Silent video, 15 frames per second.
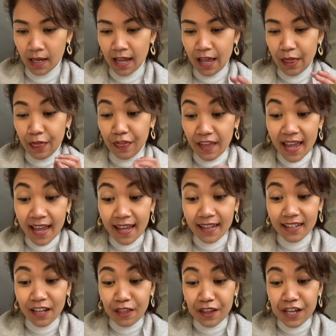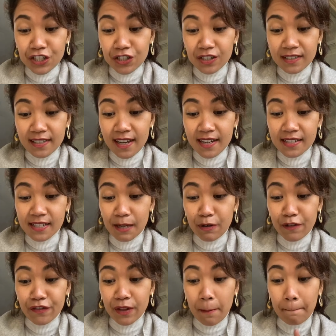Then they shall take some
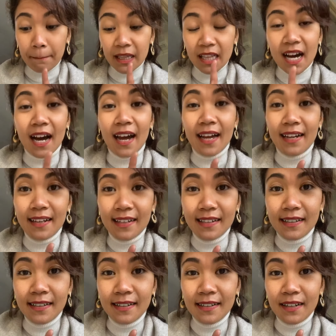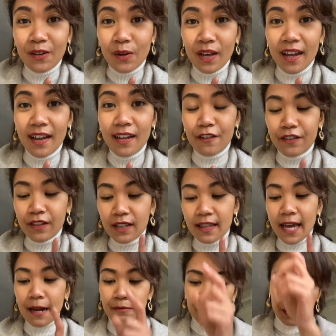of the blood, okay, of the
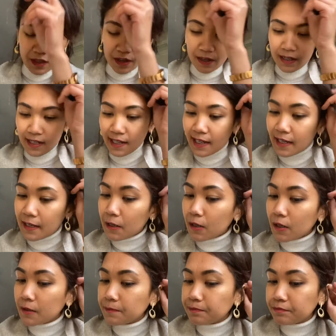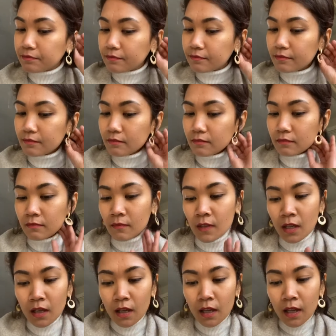lamb that they're gonna kill,
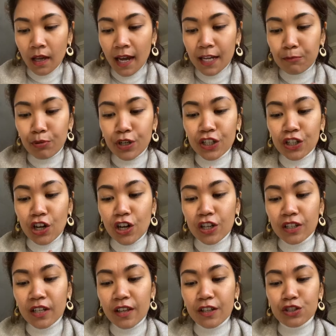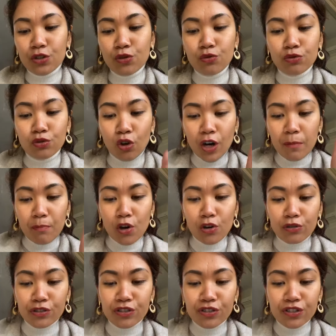and put it on the two
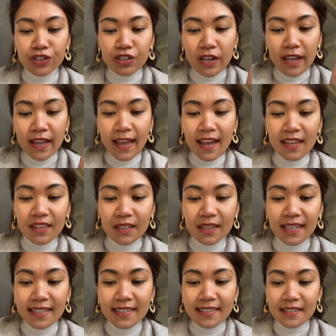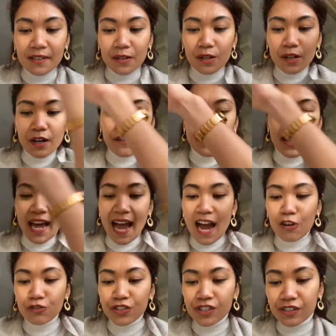doorposts and the lintel of the
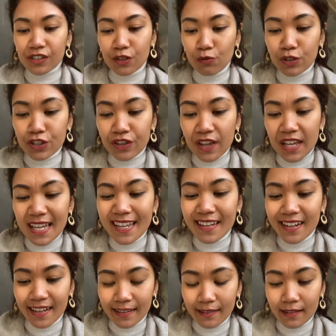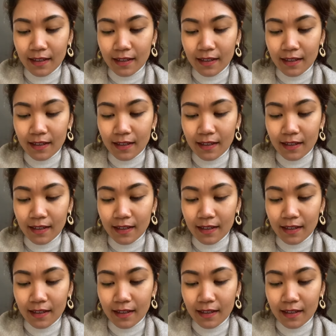houses in which they eat it.